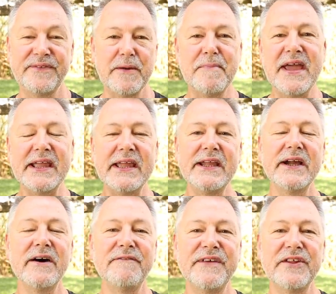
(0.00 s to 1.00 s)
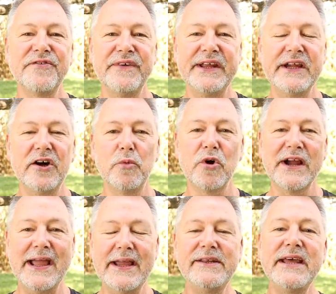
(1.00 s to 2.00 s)
At the making of this video, we're
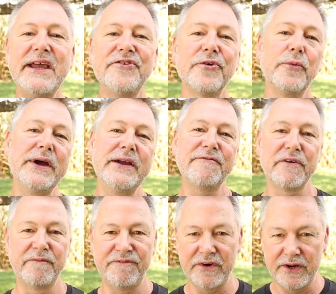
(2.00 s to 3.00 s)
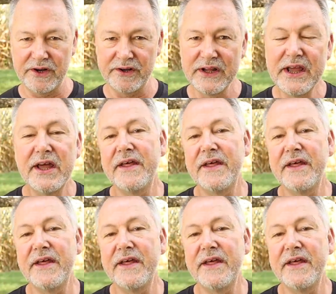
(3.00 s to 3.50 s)
8 days away from fall,